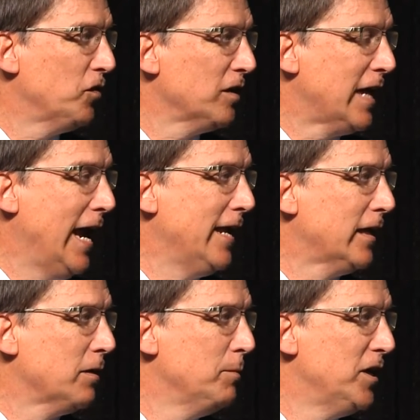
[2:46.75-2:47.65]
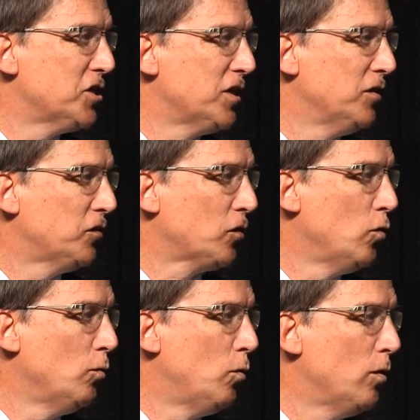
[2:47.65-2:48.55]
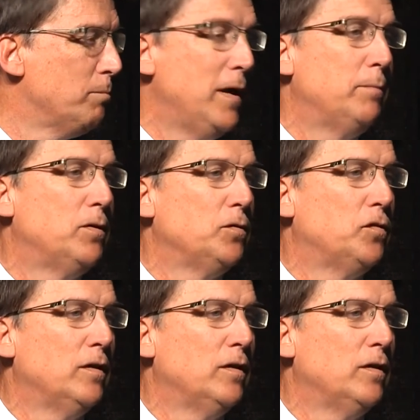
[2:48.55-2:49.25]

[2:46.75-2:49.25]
and county commission and school board members,